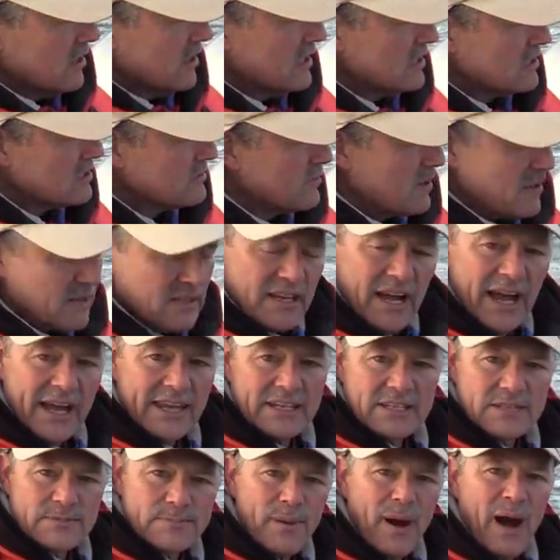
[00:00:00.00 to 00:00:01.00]
it's been
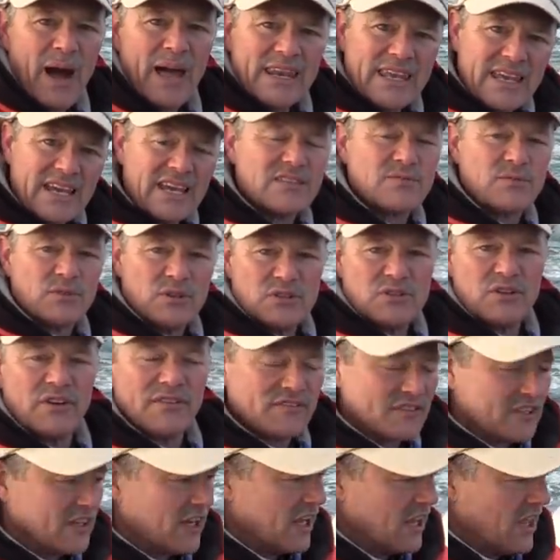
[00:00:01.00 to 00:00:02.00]
kind of spotty as we're
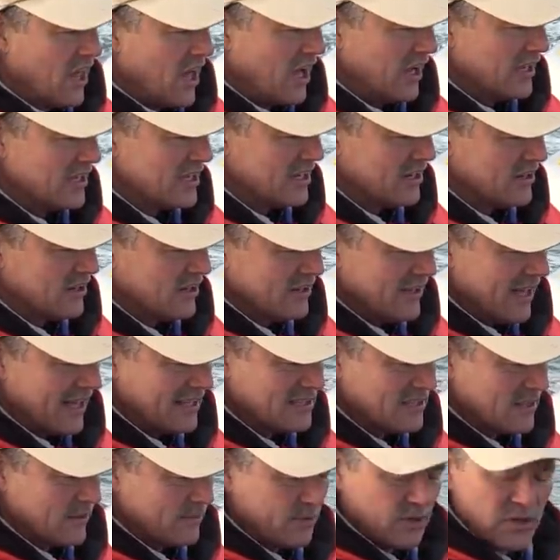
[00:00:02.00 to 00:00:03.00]
drifting along here, and
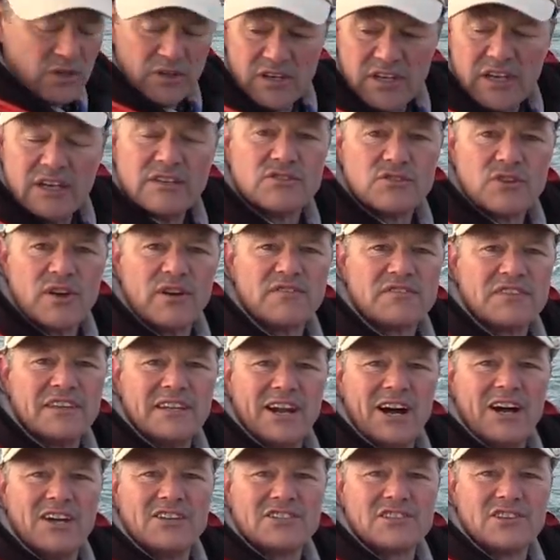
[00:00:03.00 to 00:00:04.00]
that's the beauty of drifting
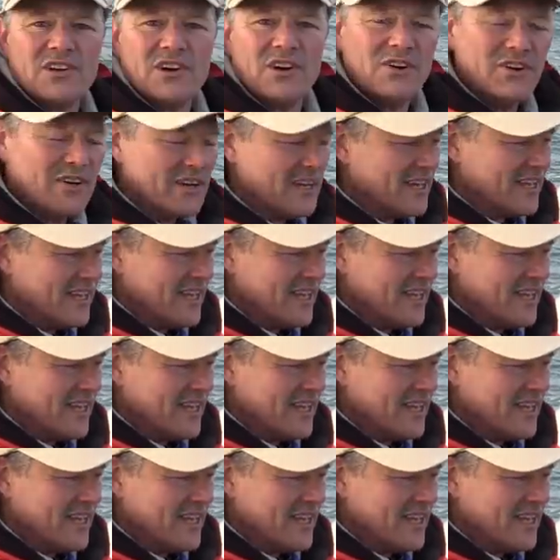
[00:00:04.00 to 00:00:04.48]
also.